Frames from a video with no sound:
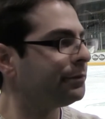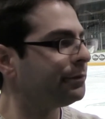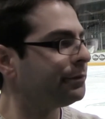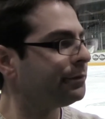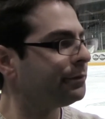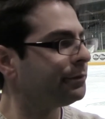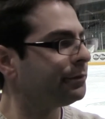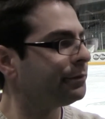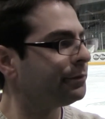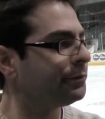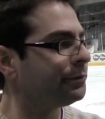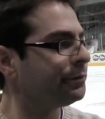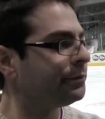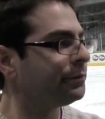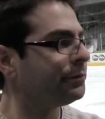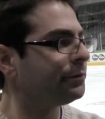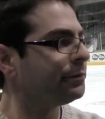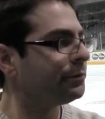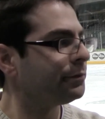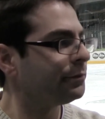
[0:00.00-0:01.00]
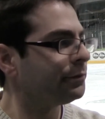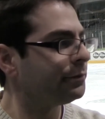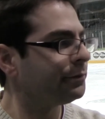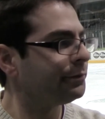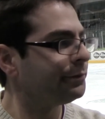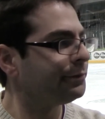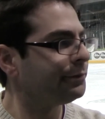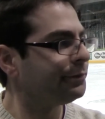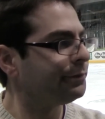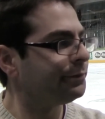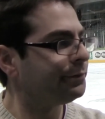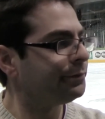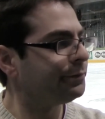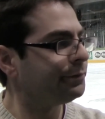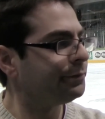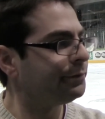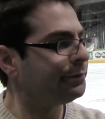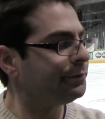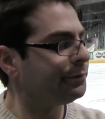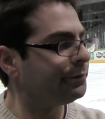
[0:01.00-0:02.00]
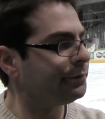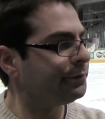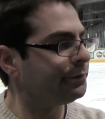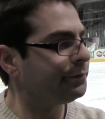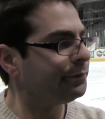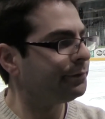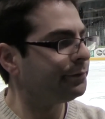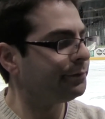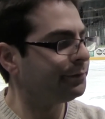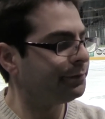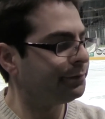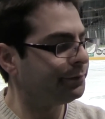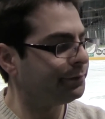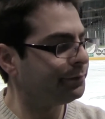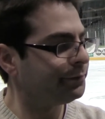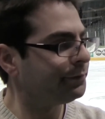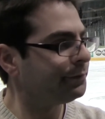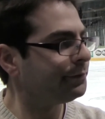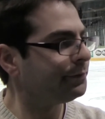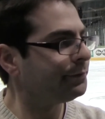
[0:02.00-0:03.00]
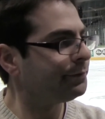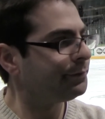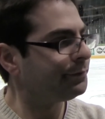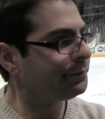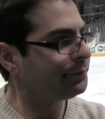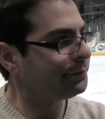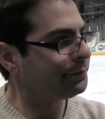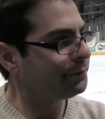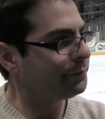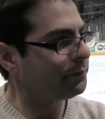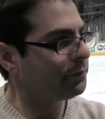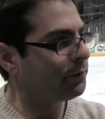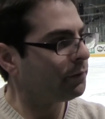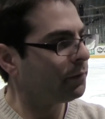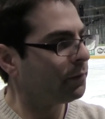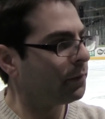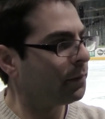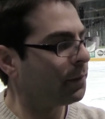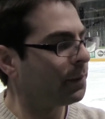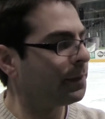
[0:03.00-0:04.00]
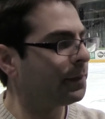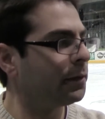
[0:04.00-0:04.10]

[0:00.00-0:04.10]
No words are spoken by the person on screen.